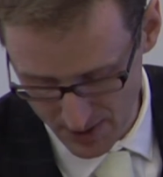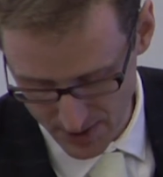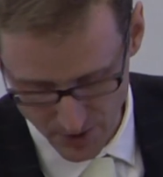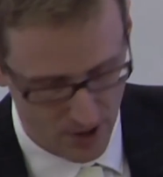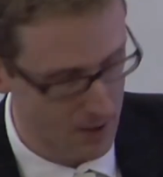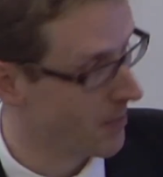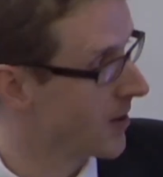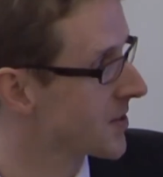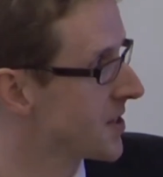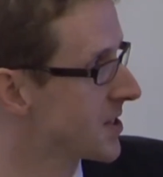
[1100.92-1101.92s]
to the
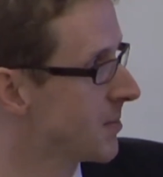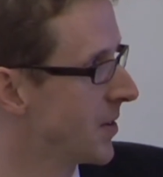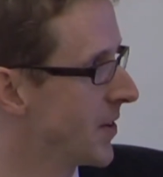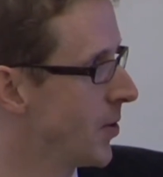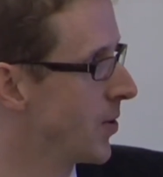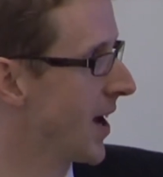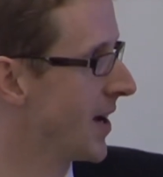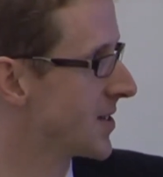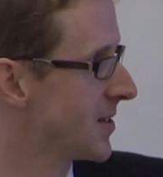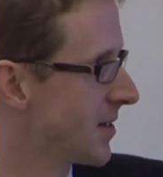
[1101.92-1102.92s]
trademark system, but the UK
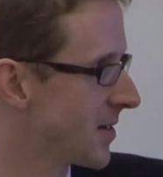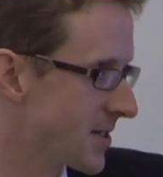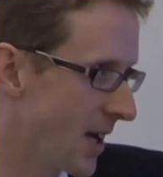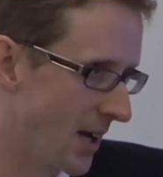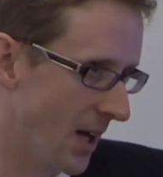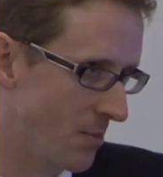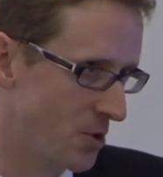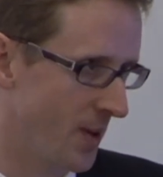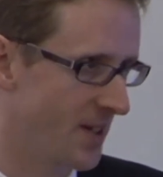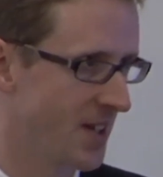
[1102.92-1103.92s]
isn't signed up
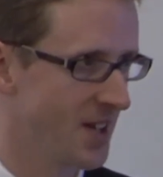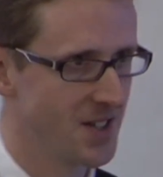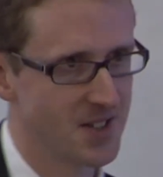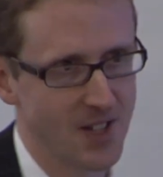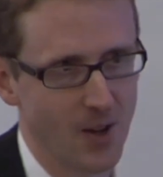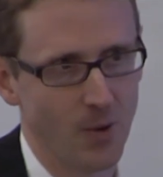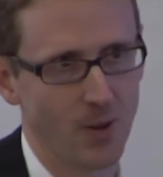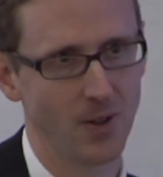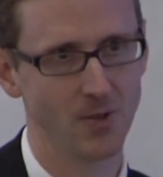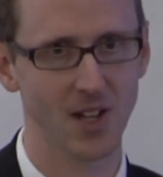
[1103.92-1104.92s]
to it, so
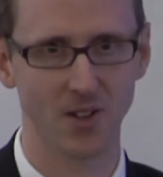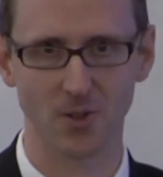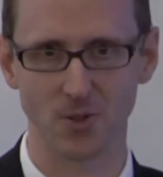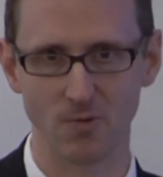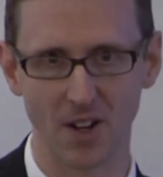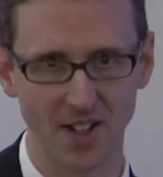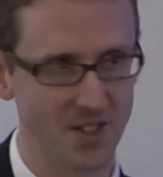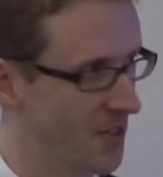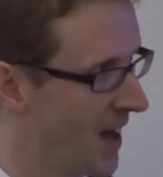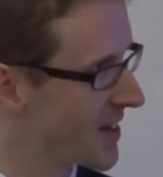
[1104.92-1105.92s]
you tend not to run
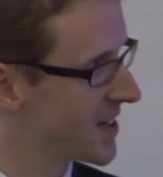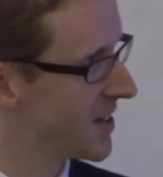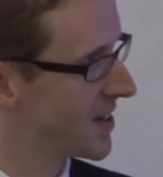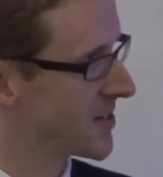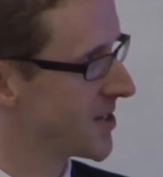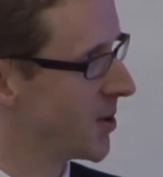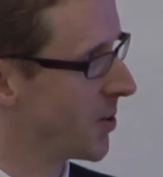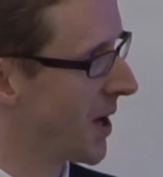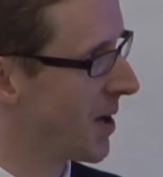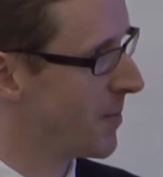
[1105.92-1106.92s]
into that as a
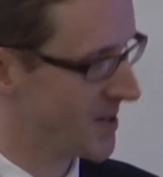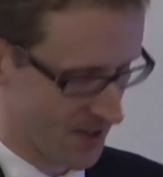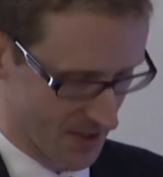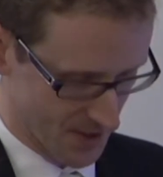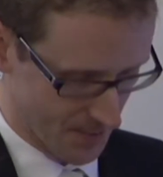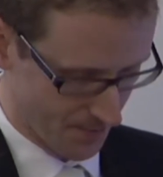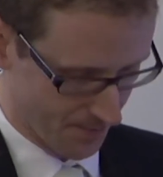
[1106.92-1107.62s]
UK business.